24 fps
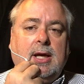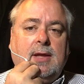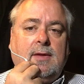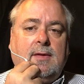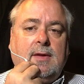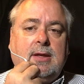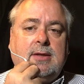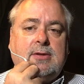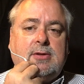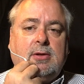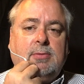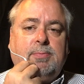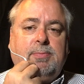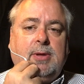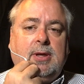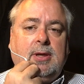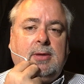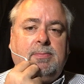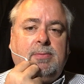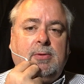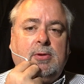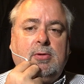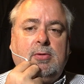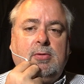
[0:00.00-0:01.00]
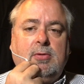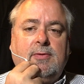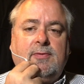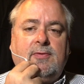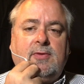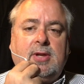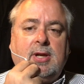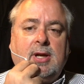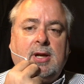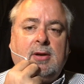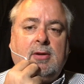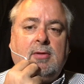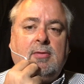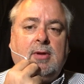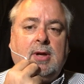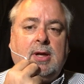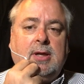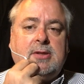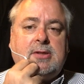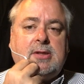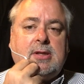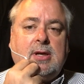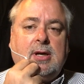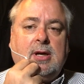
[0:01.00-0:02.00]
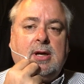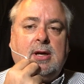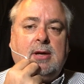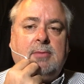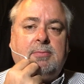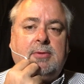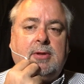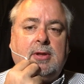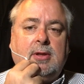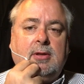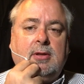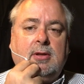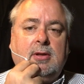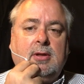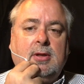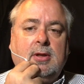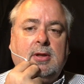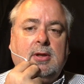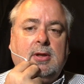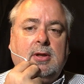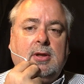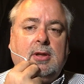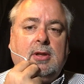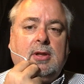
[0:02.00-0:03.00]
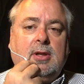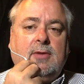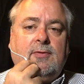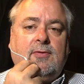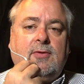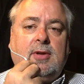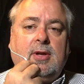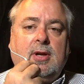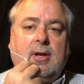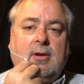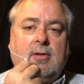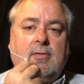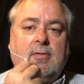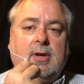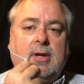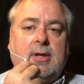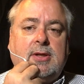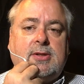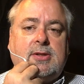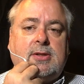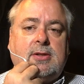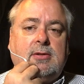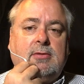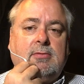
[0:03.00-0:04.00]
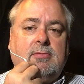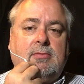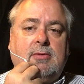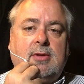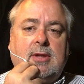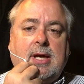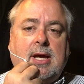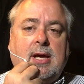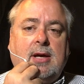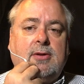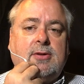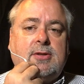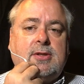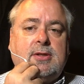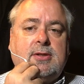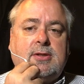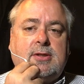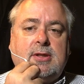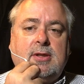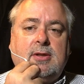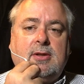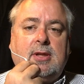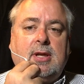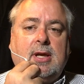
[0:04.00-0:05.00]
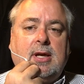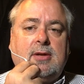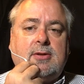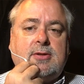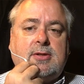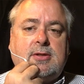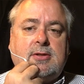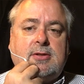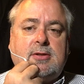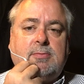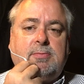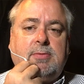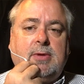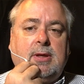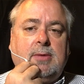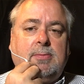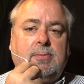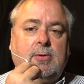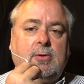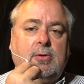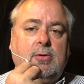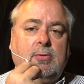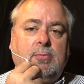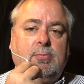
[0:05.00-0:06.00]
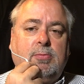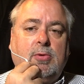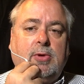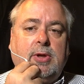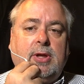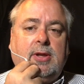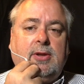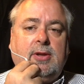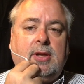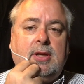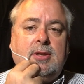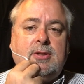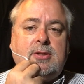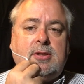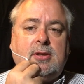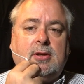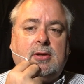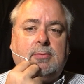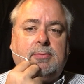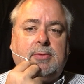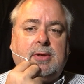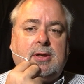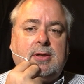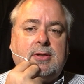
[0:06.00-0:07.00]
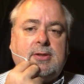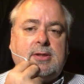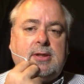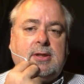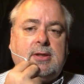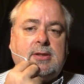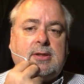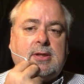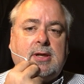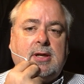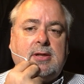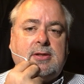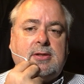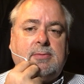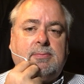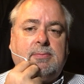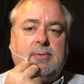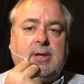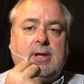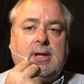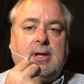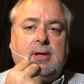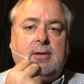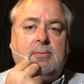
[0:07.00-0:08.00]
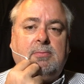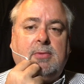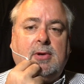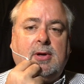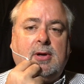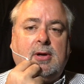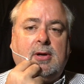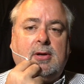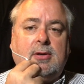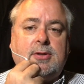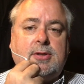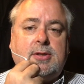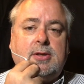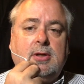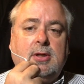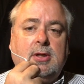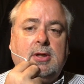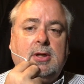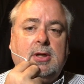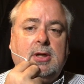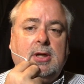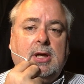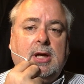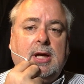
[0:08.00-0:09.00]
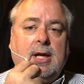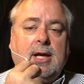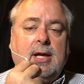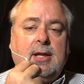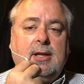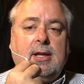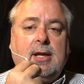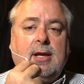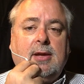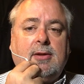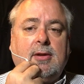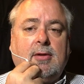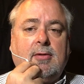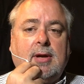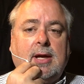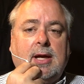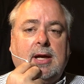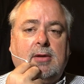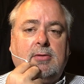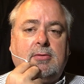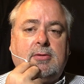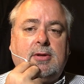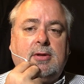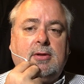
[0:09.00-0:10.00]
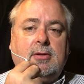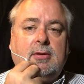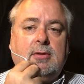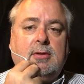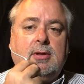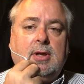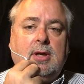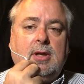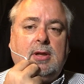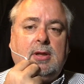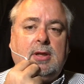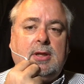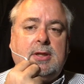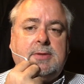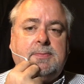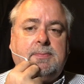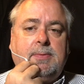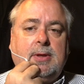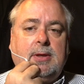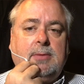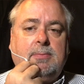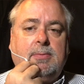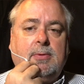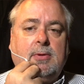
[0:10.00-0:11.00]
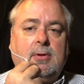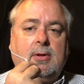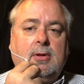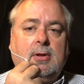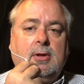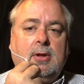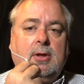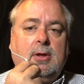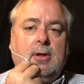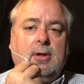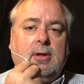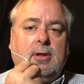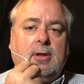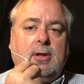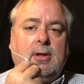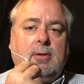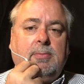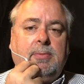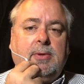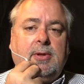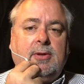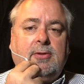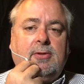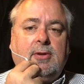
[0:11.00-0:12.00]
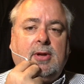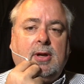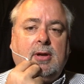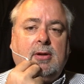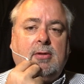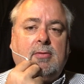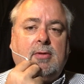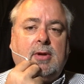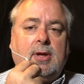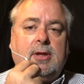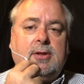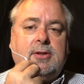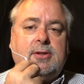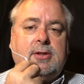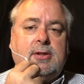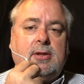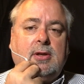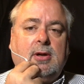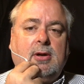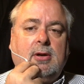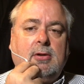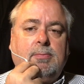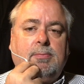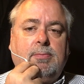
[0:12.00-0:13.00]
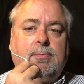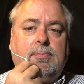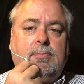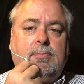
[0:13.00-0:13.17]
And these are people who have terrorized Compton. They've terrorized thousands and thousands of people who breathe easier because these guys are behind bars, and now they're out. And these people that have been terrorized are